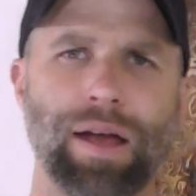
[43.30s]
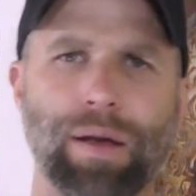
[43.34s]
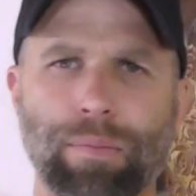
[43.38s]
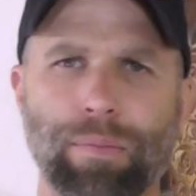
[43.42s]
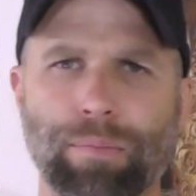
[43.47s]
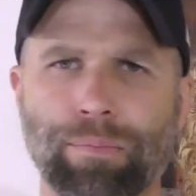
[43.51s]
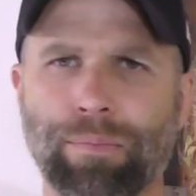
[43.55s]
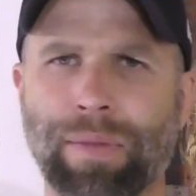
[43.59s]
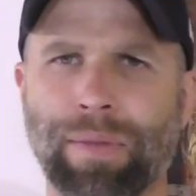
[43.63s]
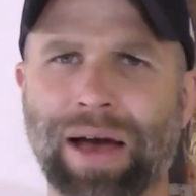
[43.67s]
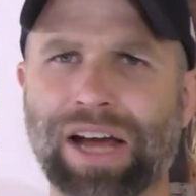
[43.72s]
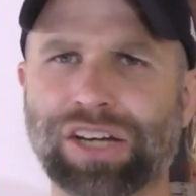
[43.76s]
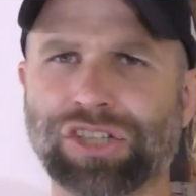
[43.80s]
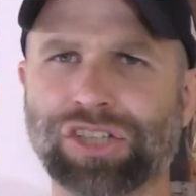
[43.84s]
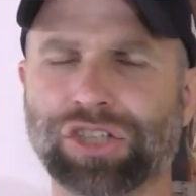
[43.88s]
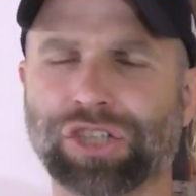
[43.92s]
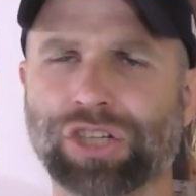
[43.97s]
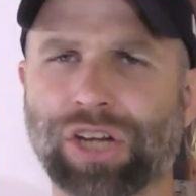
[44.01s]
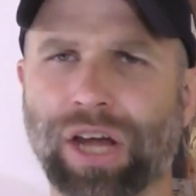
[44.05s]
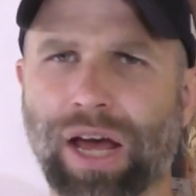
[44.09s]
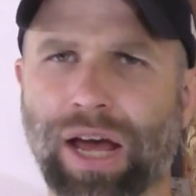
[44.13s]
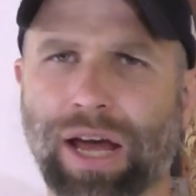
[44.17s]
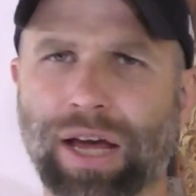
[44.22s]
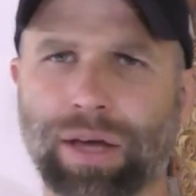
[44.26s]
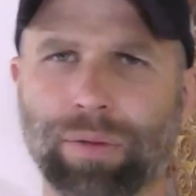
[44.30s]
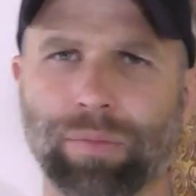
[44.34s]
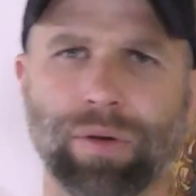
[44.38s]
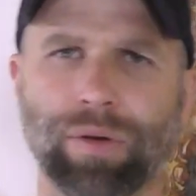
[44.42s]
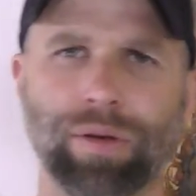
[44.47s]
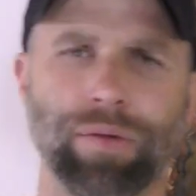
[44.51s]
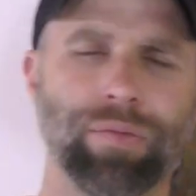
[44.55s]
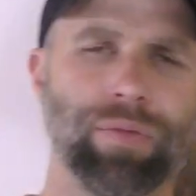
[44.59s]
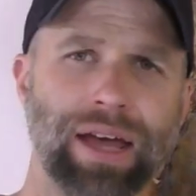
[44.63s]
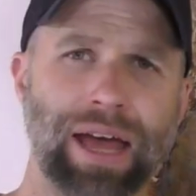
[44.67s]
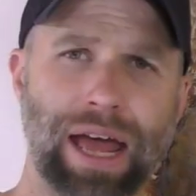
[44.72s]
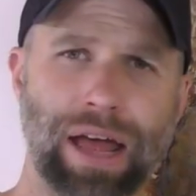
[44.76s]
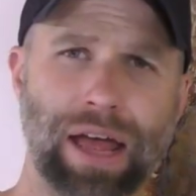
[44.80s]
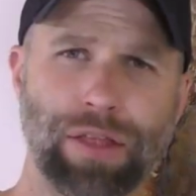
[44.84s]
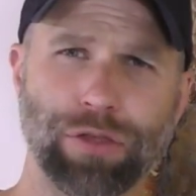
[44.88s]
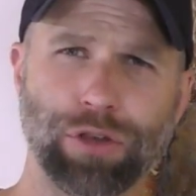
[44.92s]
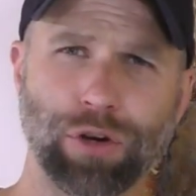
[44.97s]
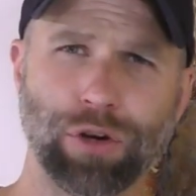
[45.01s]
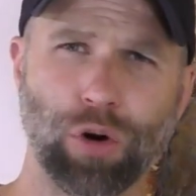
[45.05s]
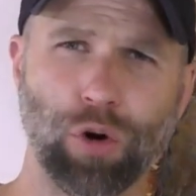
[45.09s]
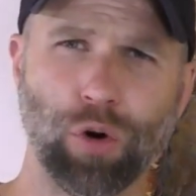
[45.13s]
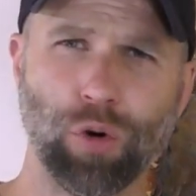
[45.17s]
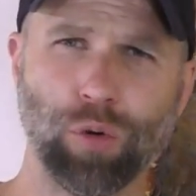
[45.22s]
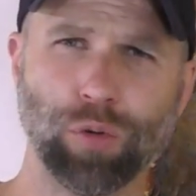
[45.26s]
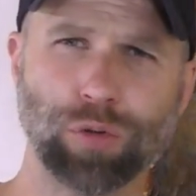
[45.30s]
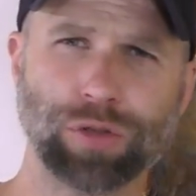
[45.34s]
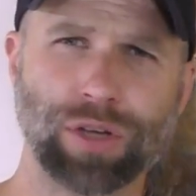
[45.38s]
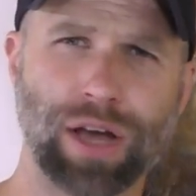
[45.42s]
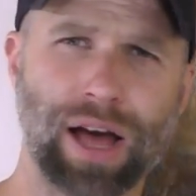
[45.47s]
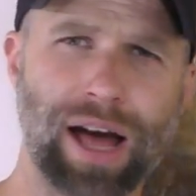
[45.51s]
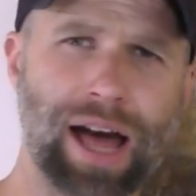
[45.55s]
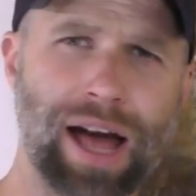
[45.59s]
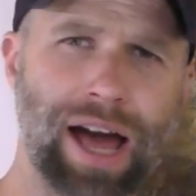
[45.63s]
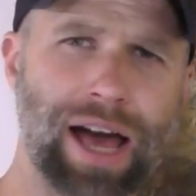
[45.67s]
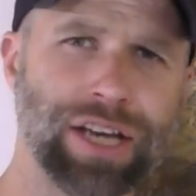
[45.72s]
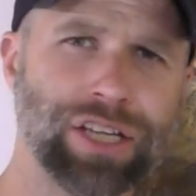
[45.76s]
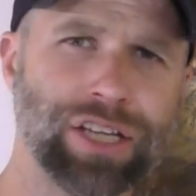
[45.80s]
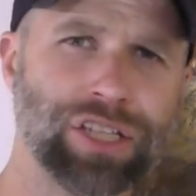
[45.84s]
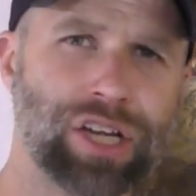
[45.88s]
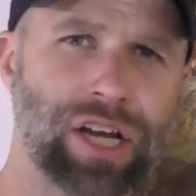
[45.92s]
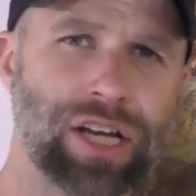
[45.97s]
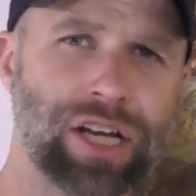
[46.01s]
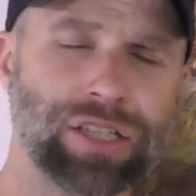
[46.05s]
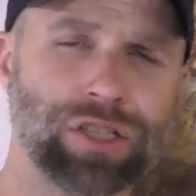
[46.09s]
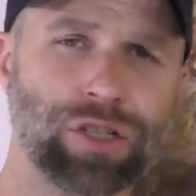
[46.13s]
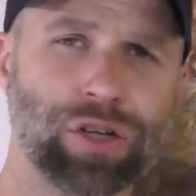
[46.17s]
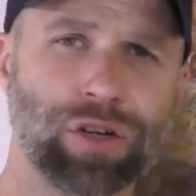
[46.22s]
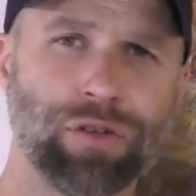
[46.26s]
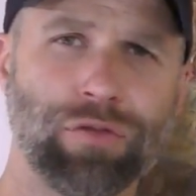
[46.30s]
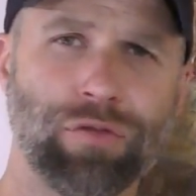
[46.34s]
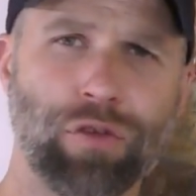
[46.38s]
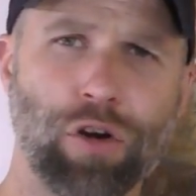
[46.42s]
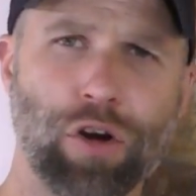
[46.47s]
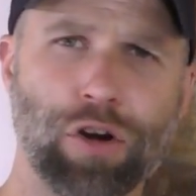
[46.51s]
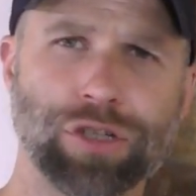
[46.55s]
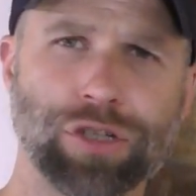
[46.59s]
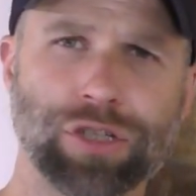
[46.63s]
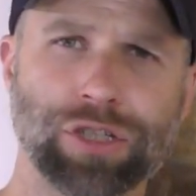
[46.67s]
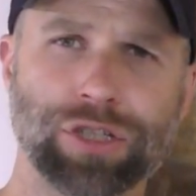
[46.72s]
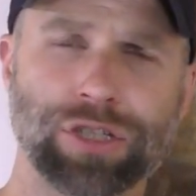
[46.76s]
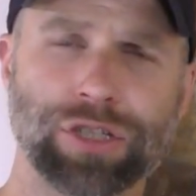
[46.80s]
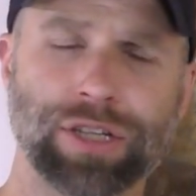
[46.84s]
Mashtime and the old iodine conversion